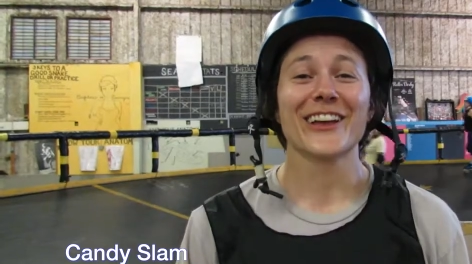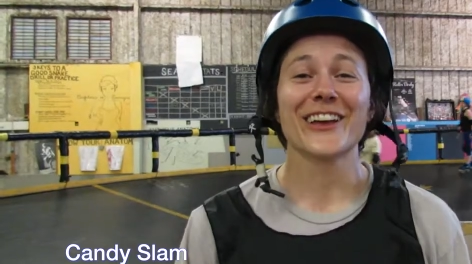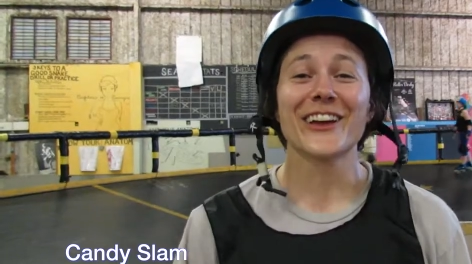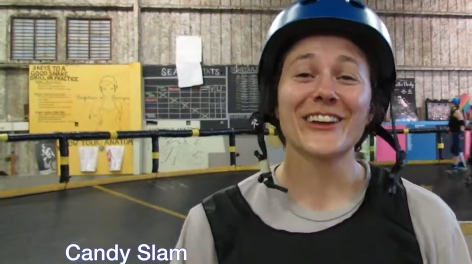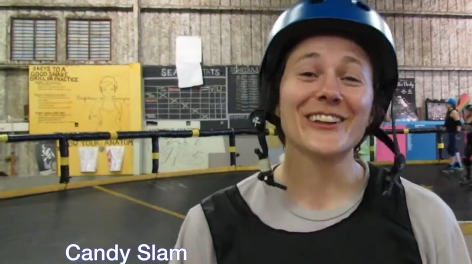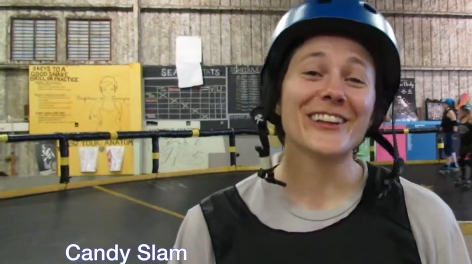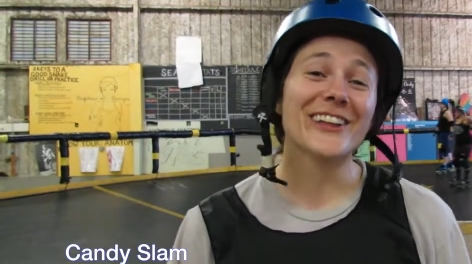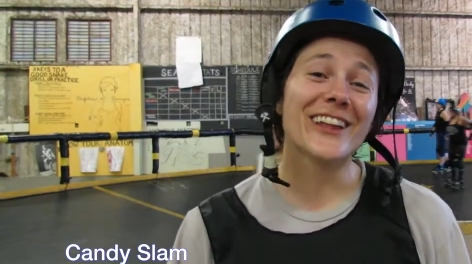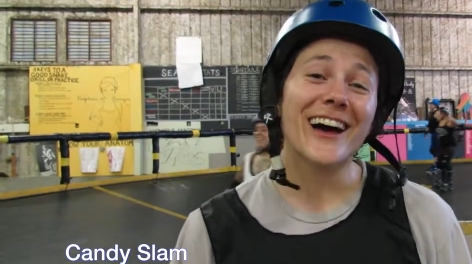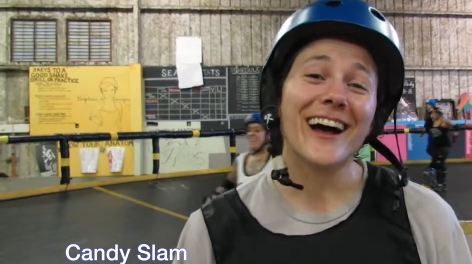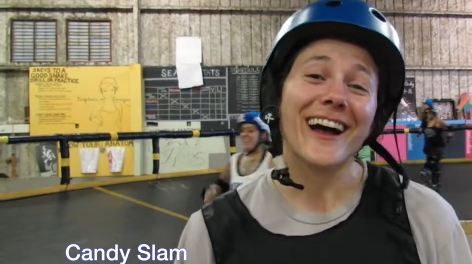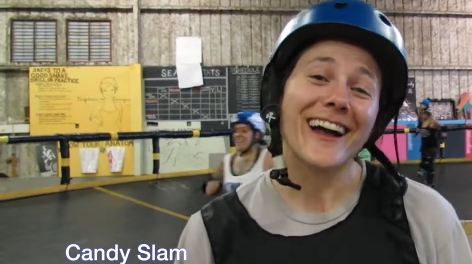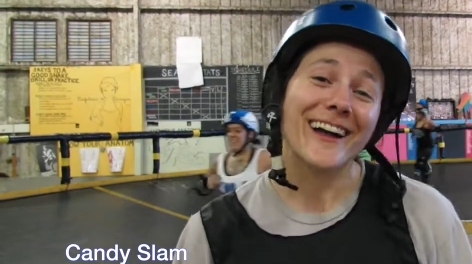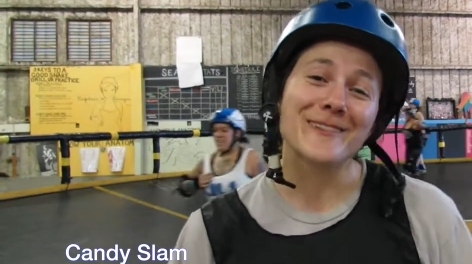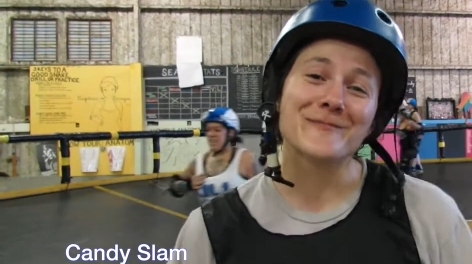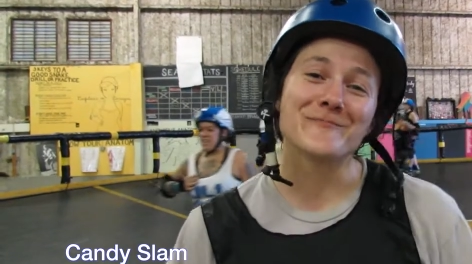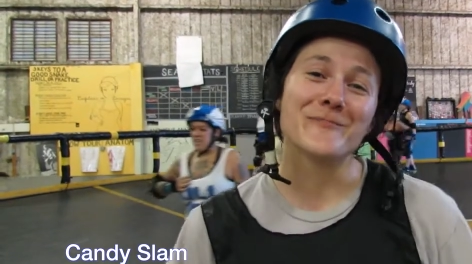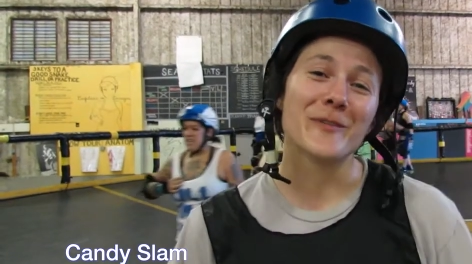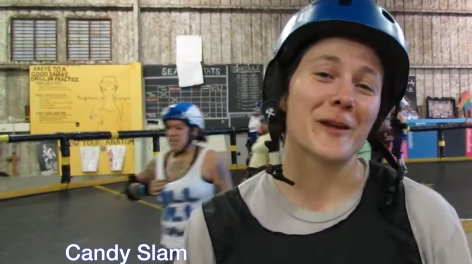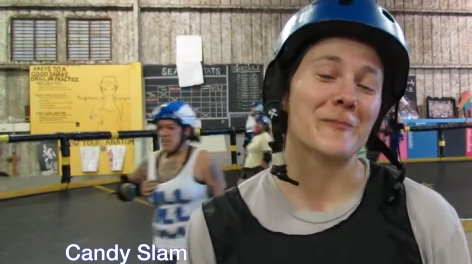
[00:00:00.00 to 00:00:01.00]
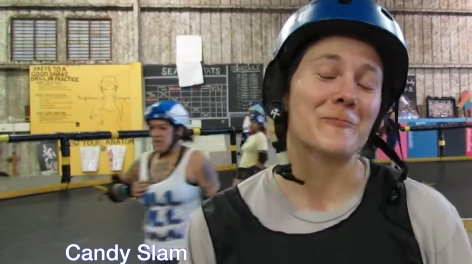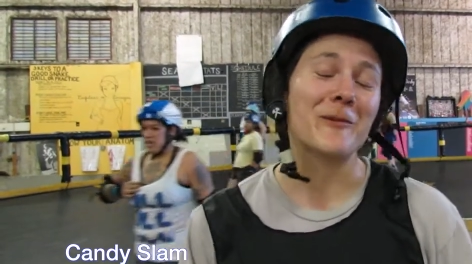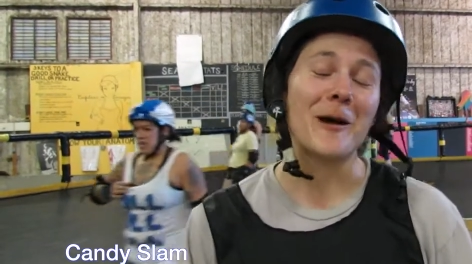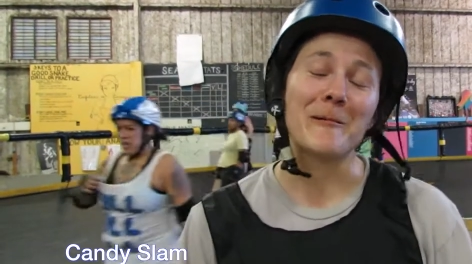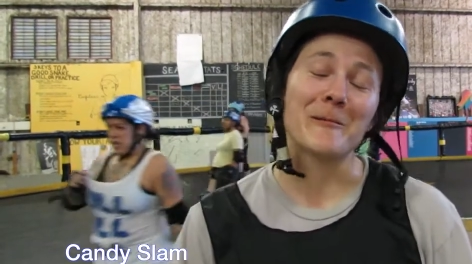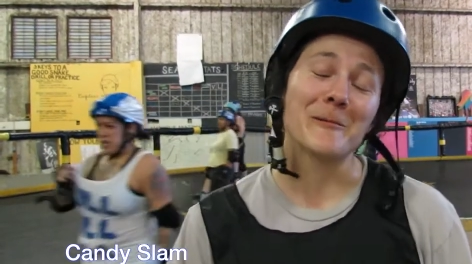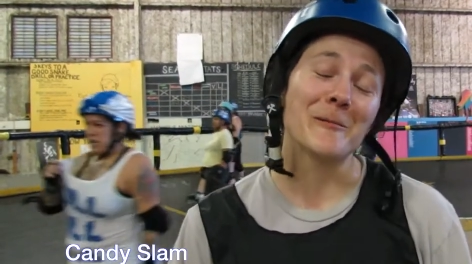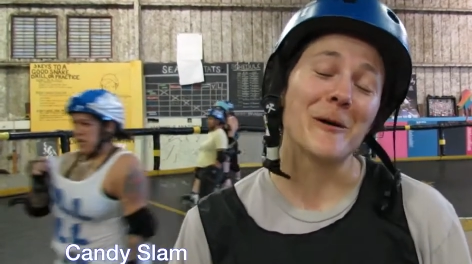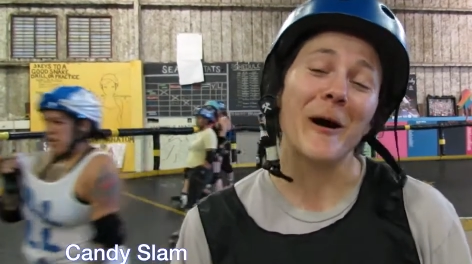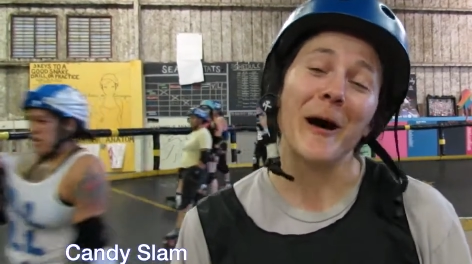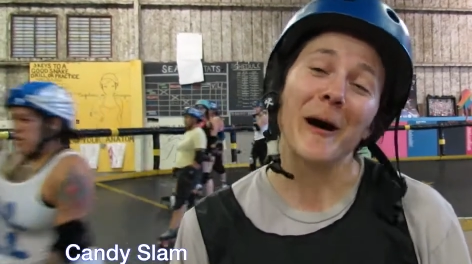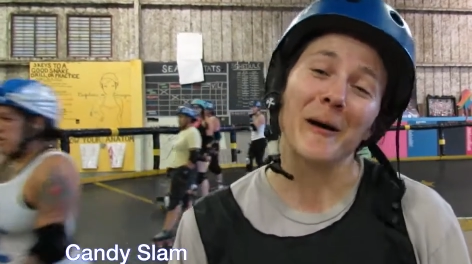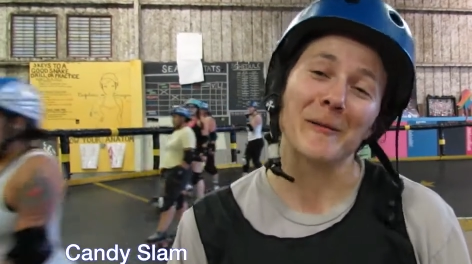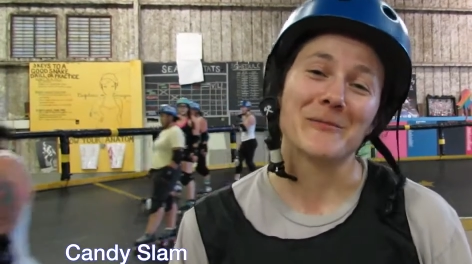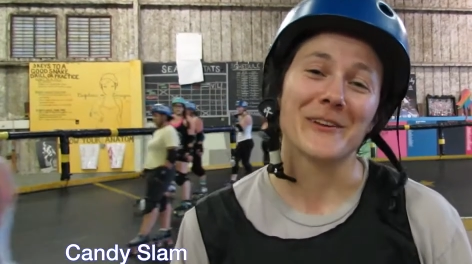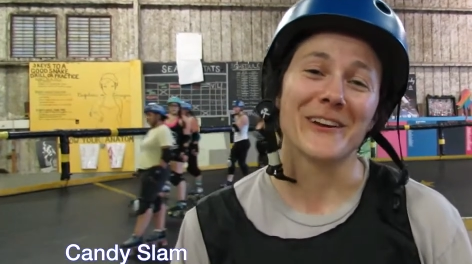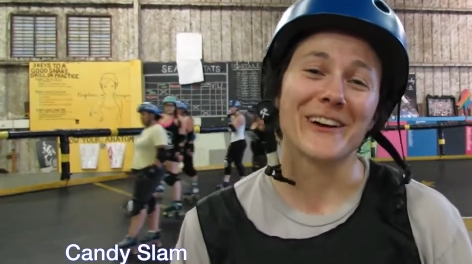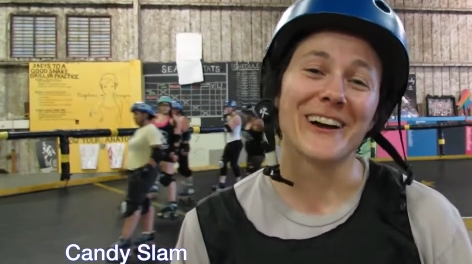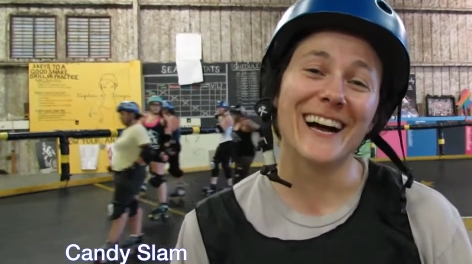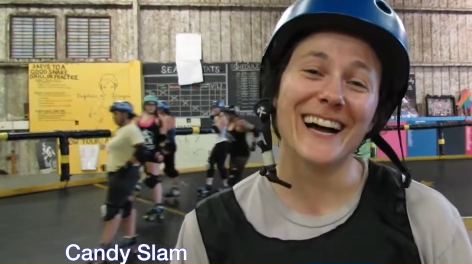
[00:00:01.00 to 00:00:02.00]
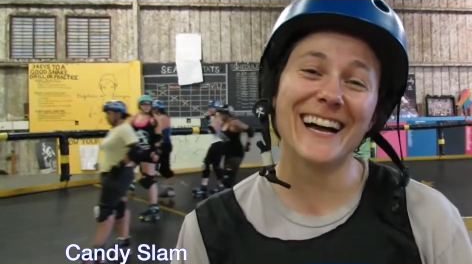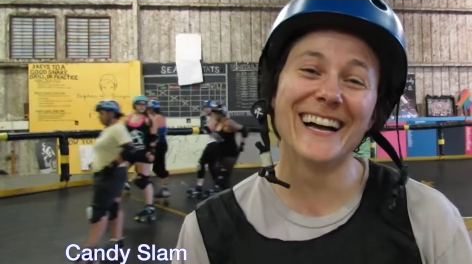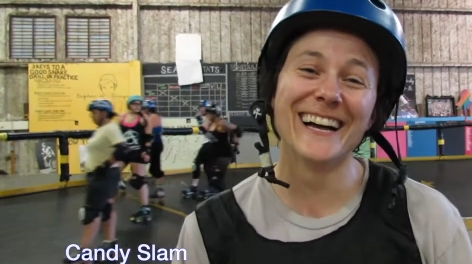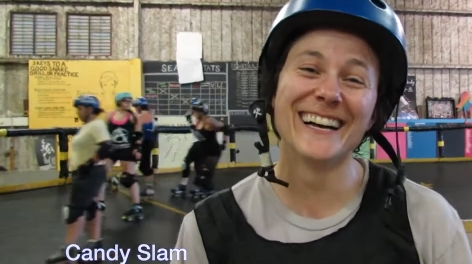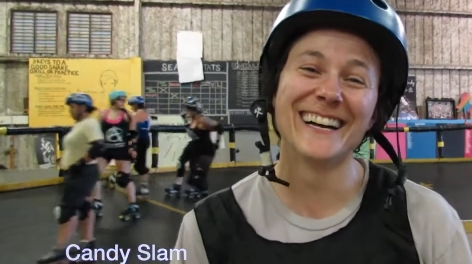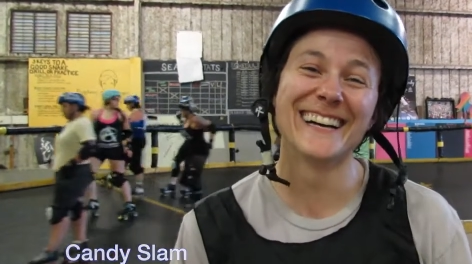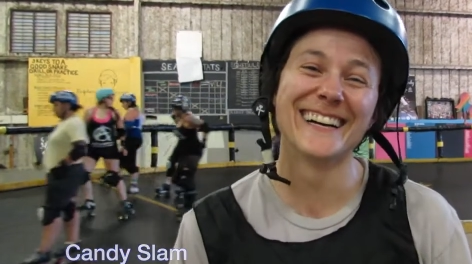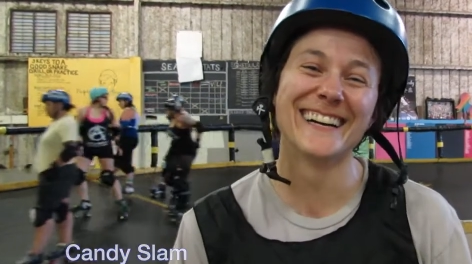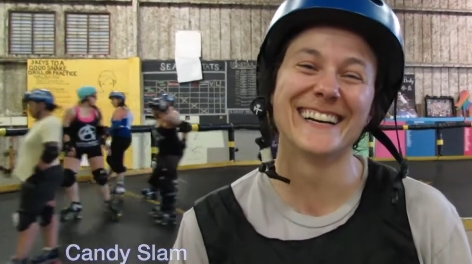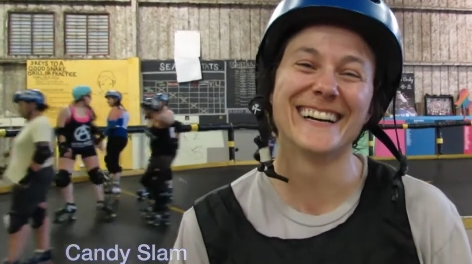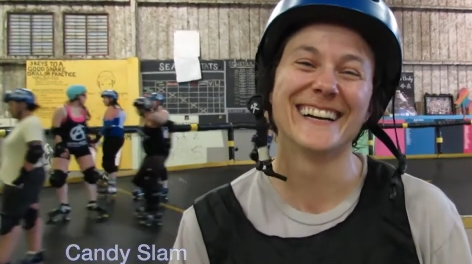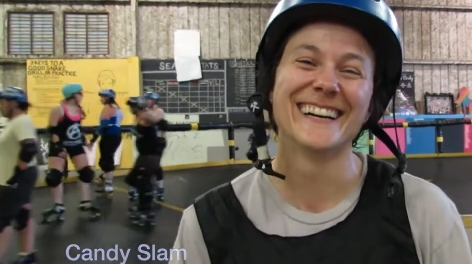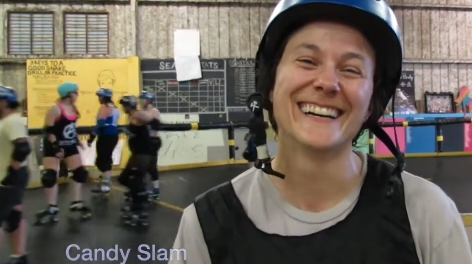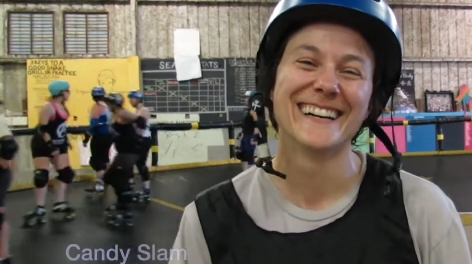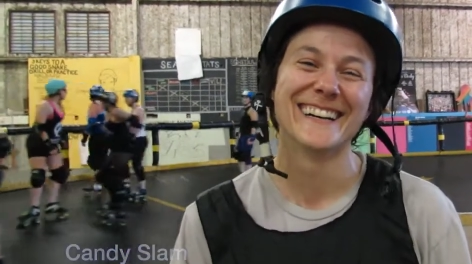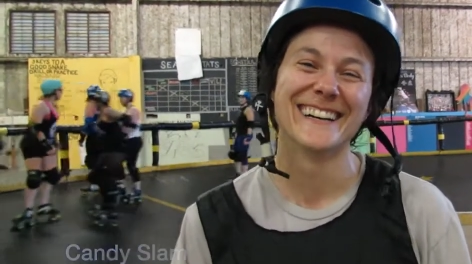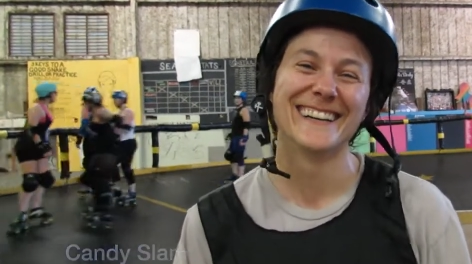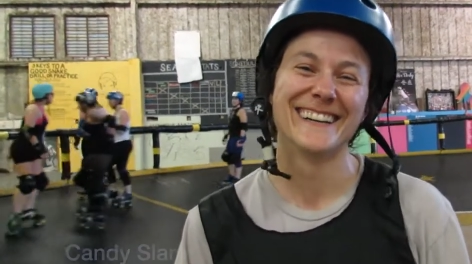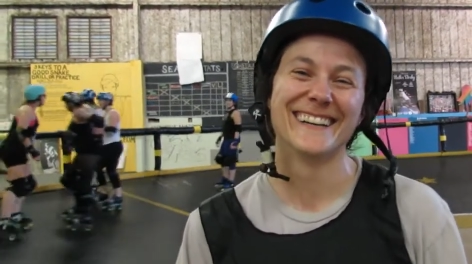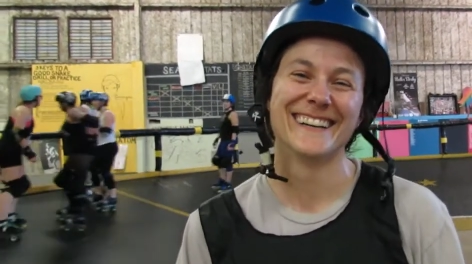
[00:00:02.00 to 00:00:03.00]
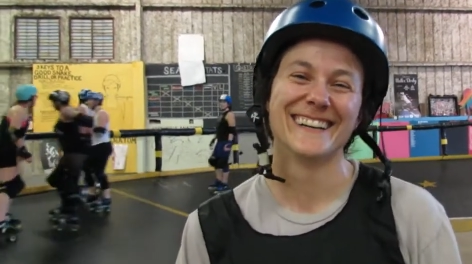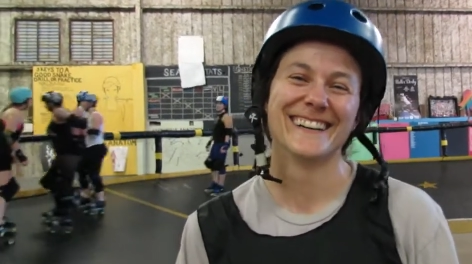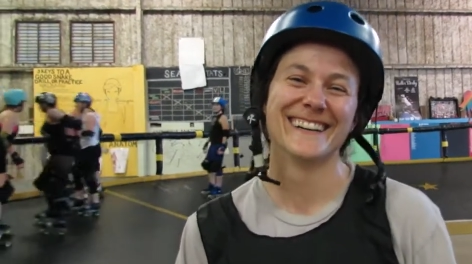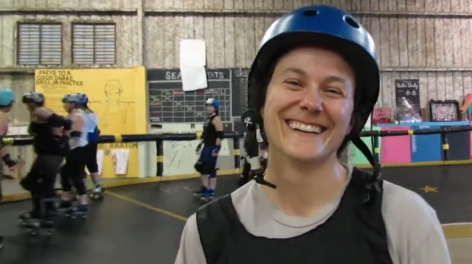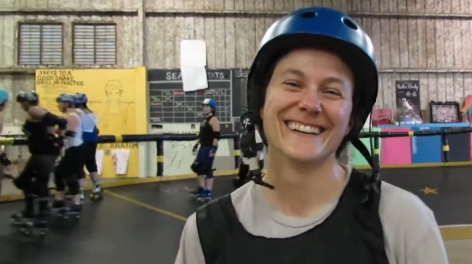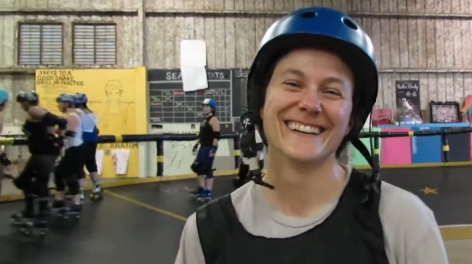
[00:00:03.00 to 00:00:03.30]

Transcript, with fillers: Good luck, but it probably won't help you.